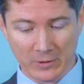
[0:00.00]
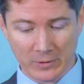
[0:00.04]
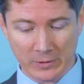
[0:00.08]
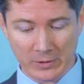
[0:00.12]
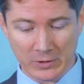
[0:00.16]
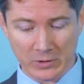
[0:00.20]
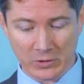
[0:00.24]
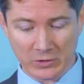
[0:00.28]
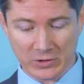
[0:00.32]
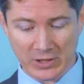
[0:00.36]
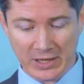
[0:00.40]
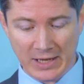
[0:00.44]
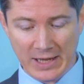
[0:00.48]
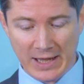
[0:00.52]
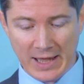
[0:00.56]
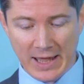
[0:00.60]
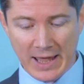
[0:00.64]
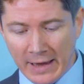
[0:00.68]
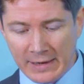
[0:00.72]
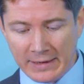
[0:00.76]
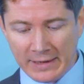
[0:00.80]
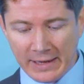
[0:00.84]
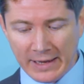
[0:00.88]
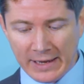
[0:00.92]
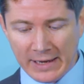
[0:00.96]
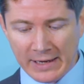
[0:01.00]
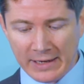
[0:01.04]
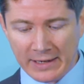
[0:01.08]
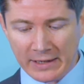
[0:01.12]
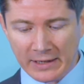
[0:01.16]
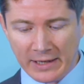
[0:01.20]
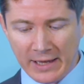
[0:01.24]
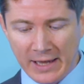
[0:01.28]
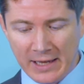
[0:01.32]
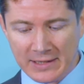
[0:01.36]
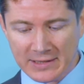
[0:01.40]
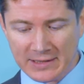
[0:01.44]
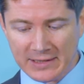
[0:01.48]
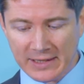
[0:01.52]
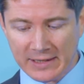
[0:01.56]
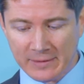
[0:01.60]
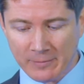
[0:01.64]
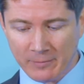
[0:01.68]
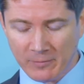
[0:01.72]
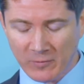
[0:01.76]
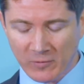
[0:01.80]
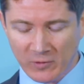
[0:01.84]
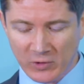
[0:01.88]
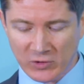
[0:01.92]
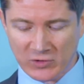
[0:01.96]
very good. And Ian, can I ask
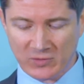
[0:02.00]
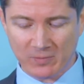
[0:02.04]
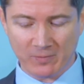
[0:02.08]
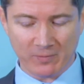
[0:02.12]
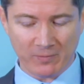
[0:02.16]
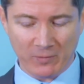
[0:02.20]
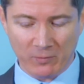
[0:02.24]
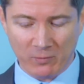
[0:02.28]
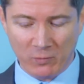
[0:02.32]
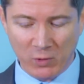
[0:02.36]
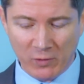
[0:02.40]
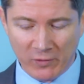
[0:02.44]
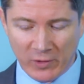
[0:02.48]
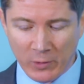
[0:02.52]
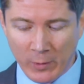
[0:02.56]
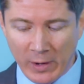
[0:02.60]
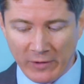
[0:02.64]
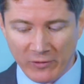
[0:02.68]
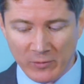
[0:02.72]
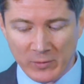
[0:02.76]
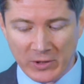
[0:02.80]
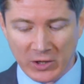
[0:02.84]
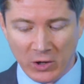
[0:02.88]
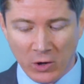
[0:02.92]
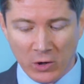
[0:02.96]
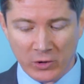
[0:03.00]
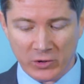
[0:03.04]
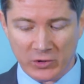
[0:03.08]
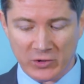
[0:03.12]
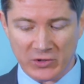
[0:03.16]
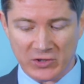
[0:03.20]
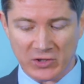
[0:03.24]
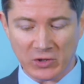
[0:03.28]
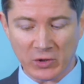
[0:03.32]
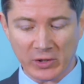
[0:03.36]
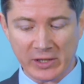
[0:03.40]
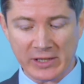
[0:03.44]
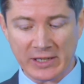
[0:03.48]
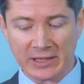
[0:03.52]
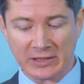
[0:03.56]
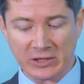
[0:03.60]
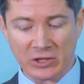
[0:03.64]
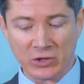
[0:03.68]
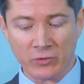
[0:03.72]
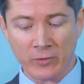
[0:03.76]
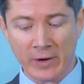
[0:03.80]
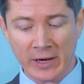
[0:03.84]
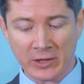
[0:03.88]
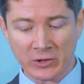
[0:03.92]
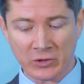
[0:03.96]
then, just moving away from the auditors and looking at the
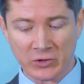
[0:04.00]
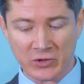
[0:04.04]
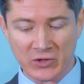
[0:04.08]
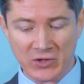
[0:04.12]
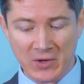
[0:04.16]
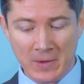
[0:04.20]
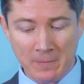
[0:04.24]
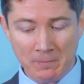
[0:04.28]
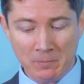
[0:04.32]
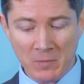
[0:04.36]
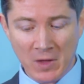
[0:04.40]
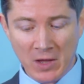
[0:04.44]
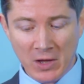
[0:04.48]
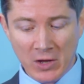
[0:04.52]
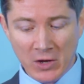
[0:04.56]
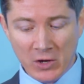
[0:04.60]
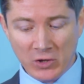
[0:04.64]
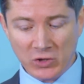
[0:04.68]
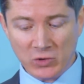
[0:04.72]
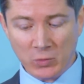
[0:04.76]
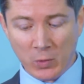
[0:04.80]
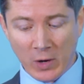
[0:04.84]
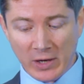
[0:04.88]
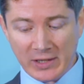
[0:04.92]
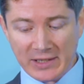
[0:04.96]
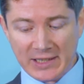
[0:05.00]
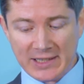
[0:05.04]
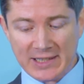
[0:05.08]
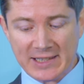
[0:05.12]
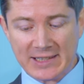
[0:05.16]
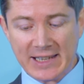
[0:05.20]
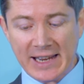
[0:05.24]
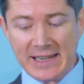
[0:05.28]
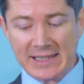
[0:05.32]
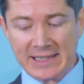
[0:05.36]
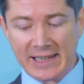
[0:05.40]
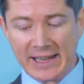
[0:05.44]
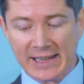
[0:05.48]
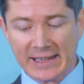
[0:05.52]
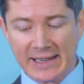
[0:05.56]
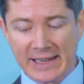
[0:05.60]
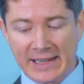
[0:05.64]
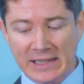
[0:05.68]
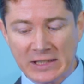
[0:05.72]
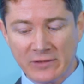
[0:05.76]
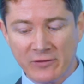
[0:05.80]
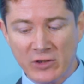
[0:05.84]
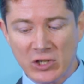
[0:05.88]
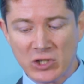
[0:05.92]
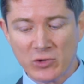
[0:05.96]
directors, to what extent can
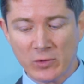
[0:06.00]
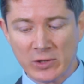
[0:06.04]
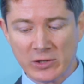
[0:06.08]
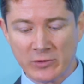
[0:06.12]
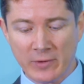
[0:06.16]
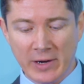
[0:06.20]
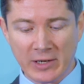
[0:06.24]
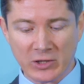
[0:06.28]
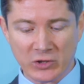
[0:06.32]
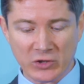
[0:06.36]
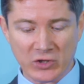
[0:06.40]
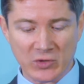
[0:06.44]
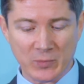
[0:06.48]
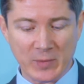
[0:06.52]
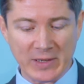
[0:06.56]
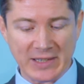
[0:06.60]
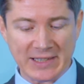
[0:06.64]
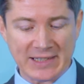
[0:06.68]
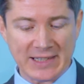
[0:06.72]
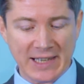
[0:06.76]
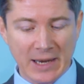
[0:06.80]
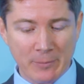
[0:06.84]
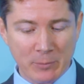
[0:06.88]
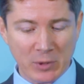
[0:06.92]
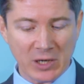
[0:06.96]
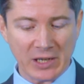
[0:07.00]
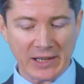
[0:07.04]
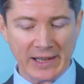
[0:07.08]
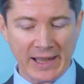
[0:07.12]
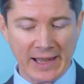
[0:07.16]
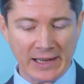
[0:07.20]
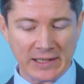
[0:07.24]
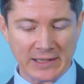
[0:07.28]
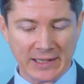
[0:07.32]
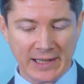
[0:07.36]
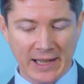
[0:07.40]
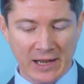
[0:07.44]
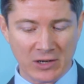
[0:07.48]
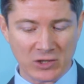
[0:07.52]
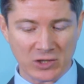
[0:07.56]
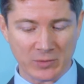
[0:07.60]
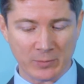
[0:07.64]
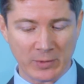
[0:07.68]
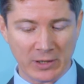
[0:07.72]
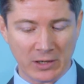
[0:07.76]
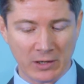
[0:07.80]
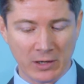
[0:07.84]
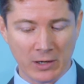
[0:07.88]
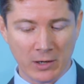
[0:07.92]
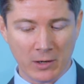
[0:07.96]
individual directors be separately held
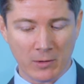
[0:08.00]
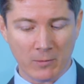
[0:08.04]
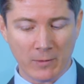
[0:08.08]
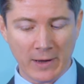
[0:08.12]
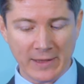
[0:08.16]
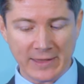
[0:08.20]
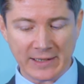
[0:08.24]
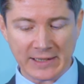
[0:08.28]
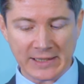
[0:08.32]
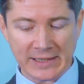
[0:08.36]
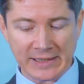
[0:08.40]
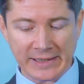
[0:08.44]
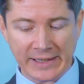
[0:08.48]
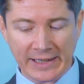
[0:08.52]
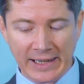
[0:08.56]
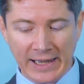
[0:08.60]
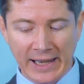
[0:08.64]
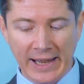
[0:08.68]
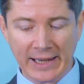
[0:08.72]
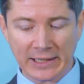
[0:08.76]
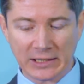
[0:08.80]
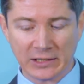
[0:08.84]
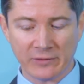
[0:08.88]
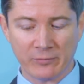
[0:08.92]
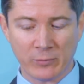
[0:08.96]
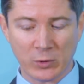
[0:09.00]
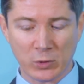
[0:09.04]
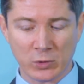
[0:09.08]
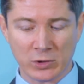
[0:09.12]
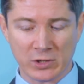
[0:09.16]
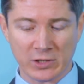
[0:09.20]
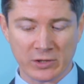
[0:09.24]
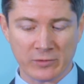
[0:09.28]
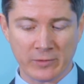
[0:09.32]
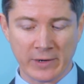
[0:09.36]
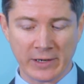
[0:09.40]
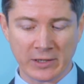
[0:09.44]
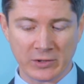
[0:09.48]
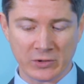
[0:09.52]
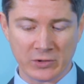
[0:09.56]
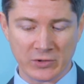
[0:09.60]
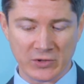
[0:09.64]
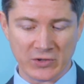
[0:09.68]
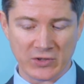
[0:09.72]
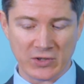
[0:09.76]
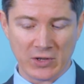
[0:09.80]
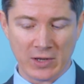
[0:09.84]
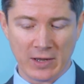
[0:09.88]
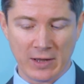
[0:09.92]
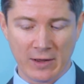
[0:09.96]
accountable rather than the collective board of
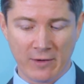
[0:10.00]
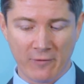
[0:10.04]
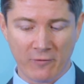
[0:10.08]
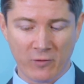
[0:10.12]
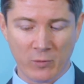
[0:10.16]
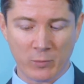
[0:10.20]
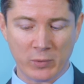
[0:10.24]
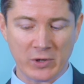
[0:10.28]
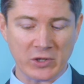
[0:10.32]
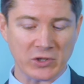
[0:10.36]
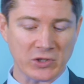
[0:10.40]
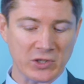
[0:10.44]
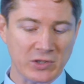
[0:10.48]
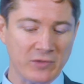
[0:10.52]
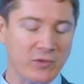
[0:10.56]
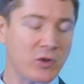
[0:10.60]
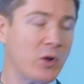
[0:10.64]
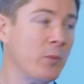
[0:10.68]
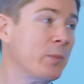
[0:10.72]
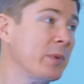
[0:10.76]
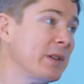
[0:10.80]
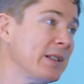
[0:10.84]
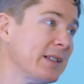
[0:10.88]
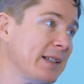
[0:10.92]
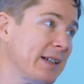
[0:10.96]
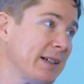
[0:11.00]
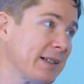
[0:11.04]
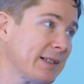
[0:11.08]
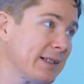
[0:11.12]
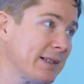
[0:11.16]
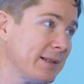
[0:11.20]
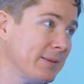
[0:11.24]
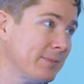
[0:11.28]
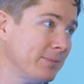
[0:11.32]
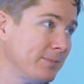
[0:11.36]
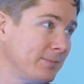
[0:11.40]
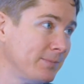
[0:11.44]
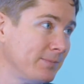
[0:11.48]
directors for breaches of Companies Acts?